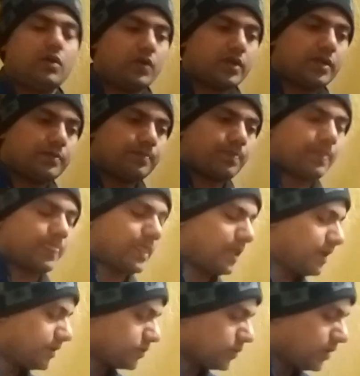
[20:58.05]
Okay,
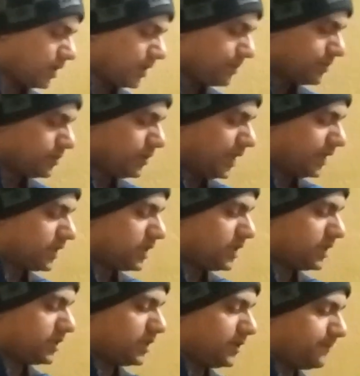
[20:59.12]
so up to
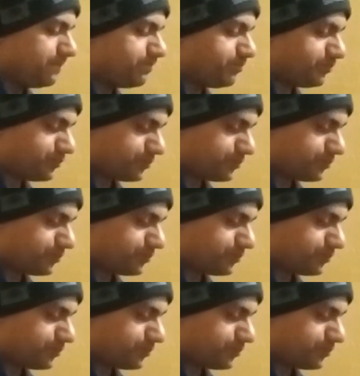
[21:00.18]
1918.